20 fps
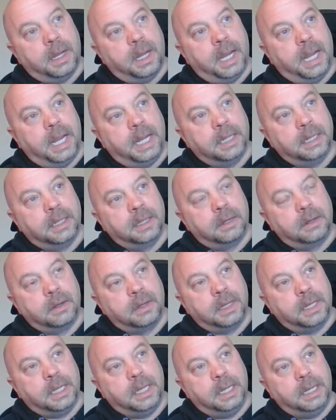and
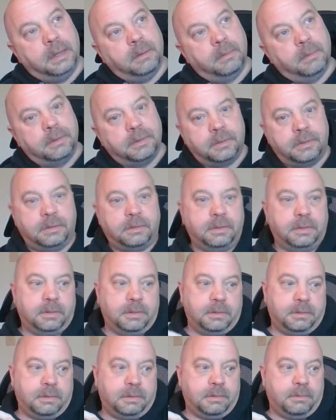literally it was
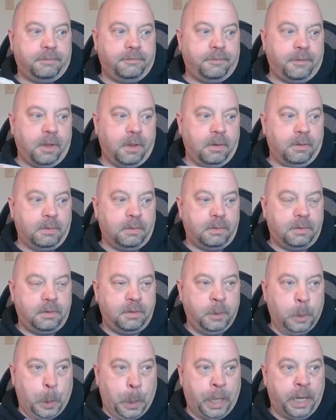just flown
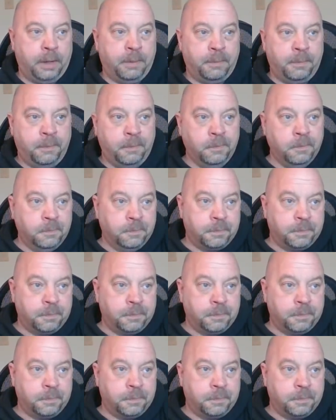to him